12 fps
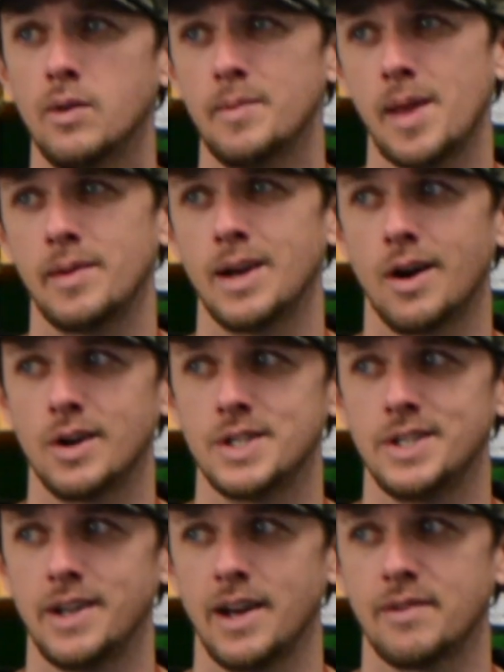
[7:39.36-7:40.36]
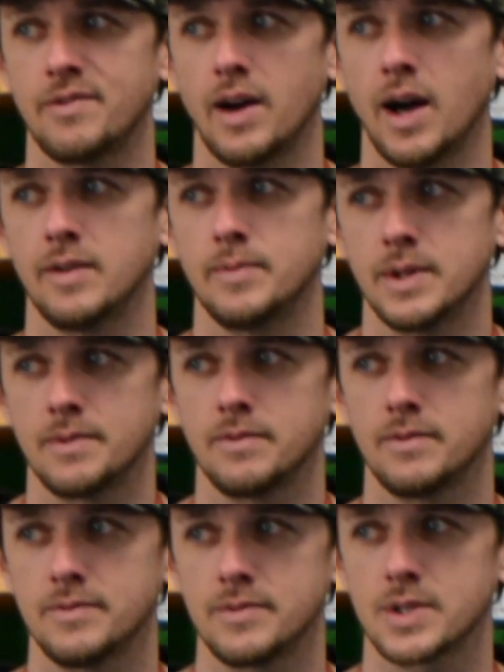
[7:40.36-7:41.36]
Maybe not RGT85, but
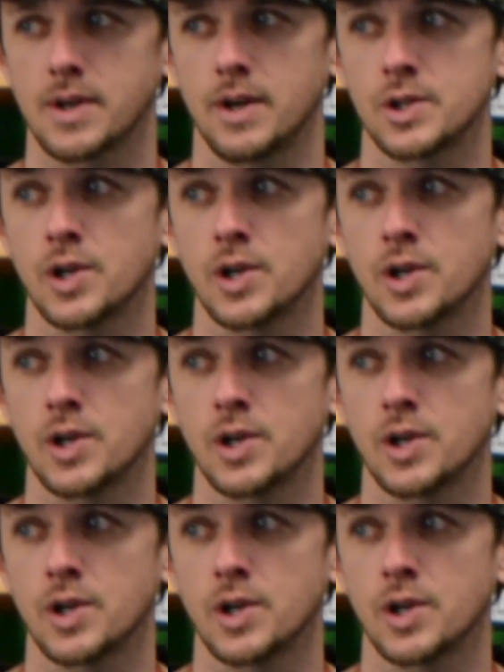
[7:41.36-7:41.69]
sorry,